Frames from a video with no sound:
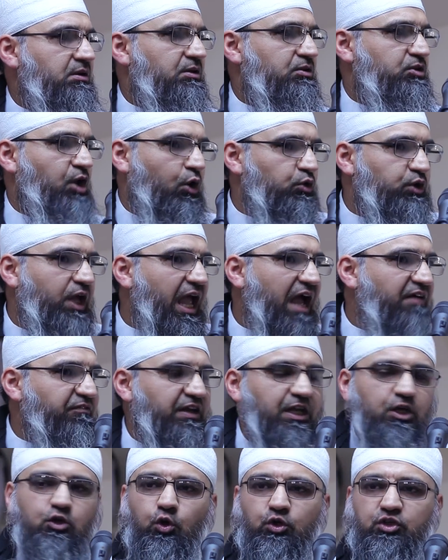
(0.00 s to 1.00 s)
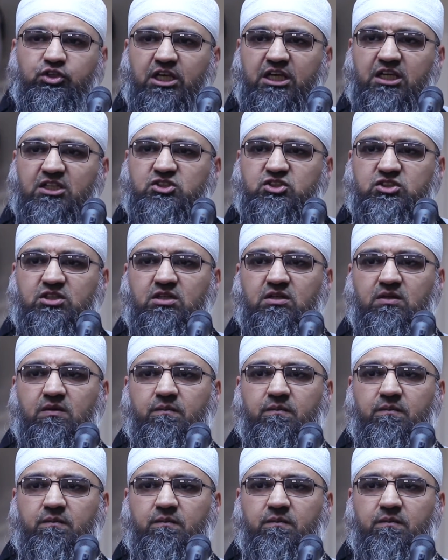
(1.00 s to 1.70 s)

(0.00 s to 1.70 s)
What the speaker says: Don't they have any good deeds?